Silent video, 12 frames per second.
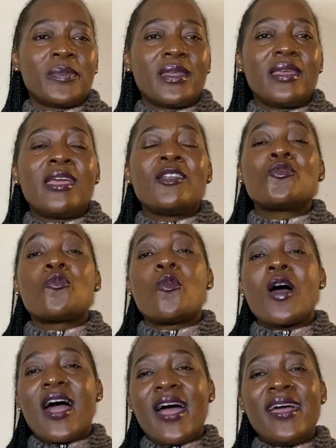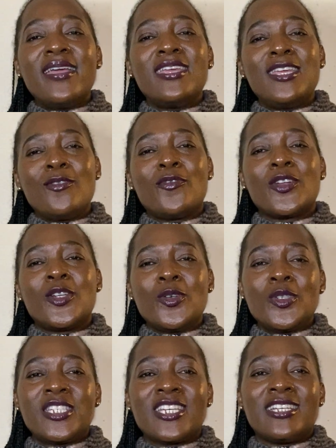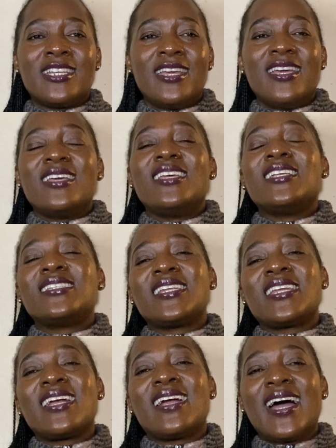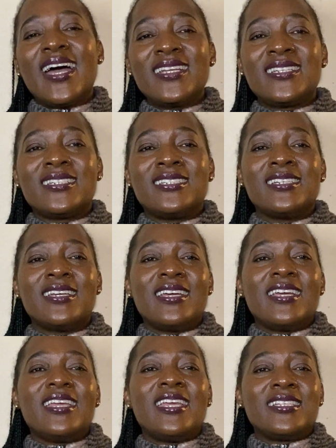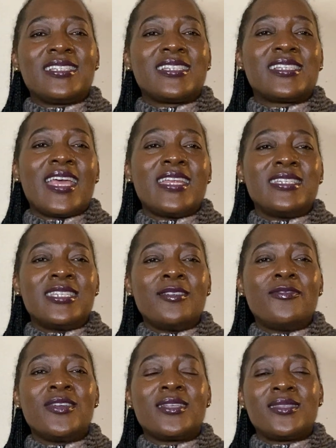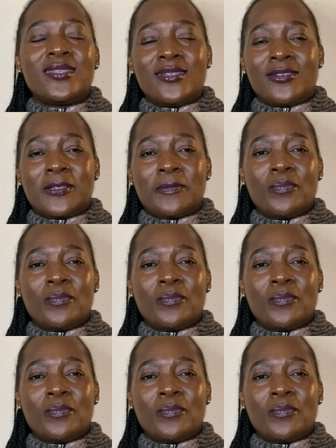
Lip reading: and why evolution is regarded as a scientific theory,